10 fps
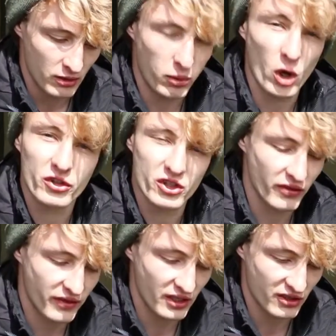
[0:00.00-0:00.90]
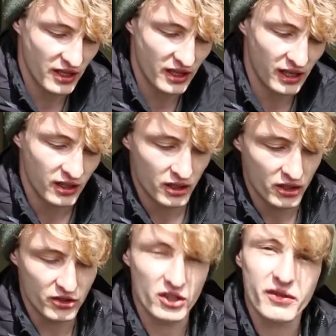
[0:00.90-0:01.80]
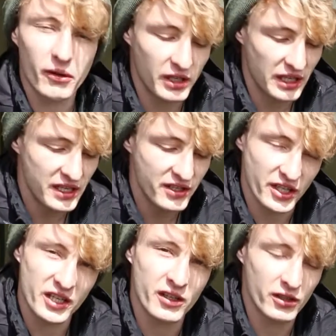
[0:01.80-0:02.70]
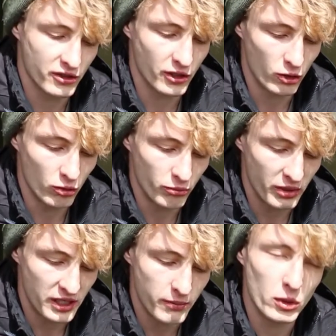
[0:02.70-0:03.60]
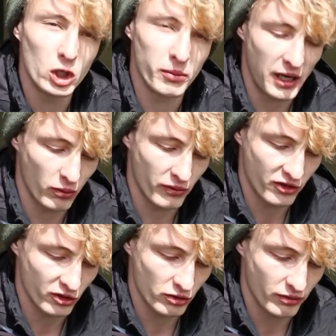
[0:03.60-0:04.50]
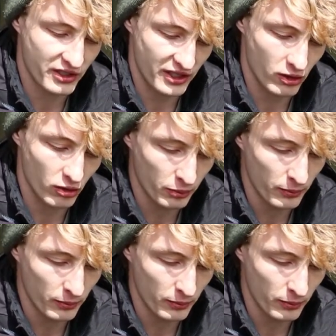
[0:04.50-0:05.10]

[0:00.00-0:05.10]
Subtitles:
pods and things like that. So it's very easy to be mobile with such a rig setup.